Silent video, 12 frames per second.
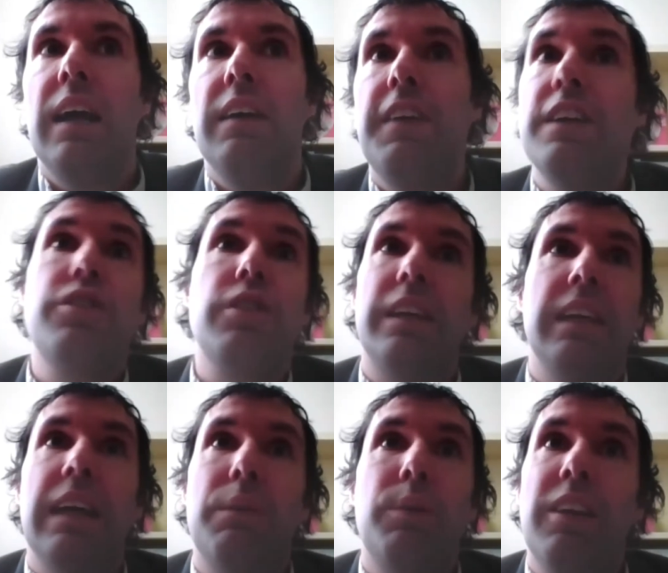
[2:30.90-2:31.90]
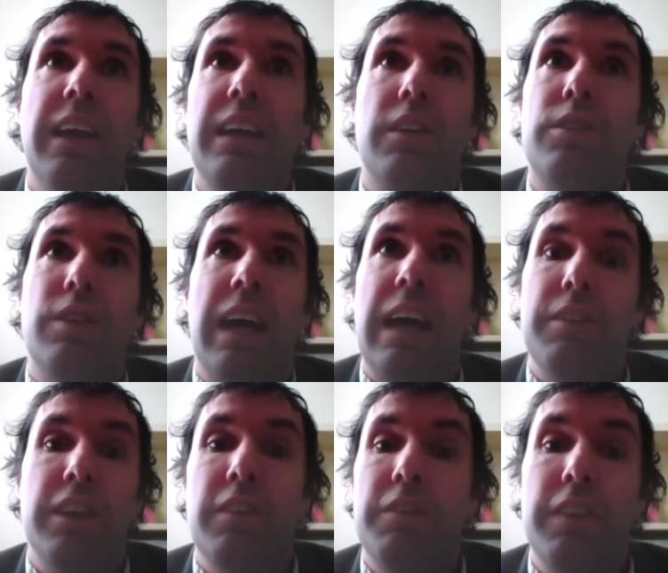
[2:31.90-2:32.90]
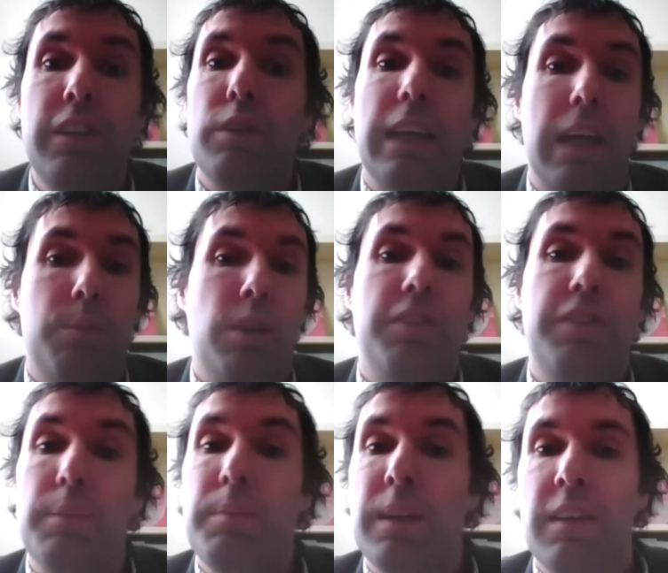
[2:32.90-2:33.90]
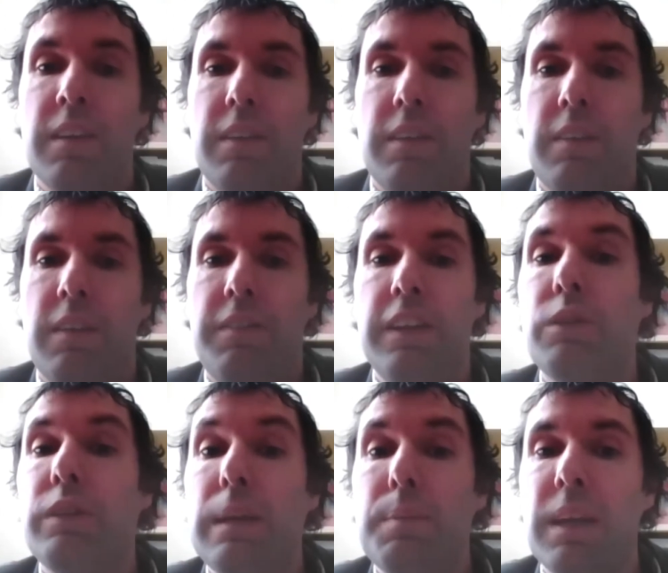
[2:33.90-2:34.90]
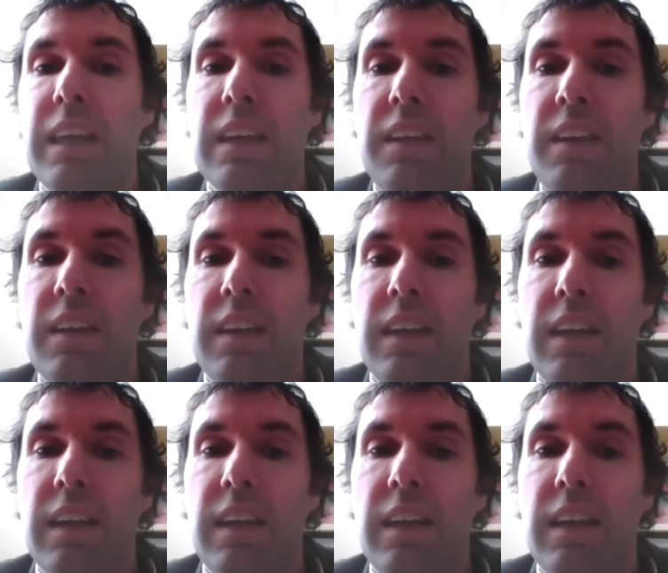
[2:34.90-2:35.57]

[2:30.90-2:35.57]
eventually, I would like us to have a video camera, videotape a kid,